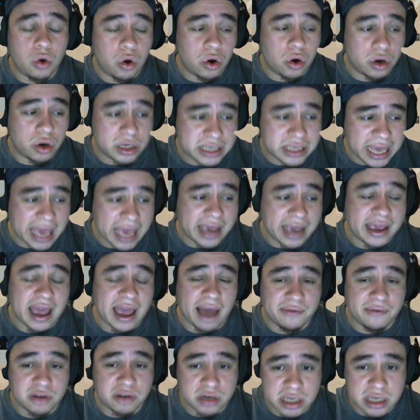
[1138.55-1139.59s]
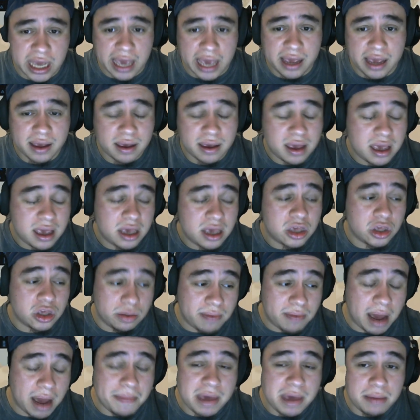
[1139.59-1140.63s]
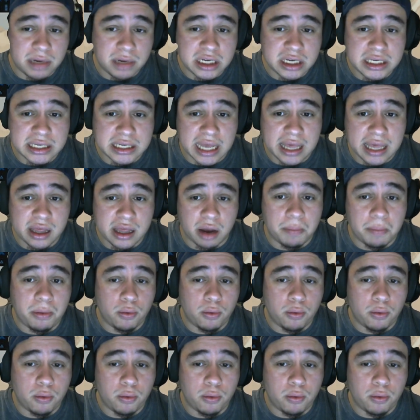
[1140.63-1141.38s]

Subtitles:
or tank after tank, you might be able to stay there. But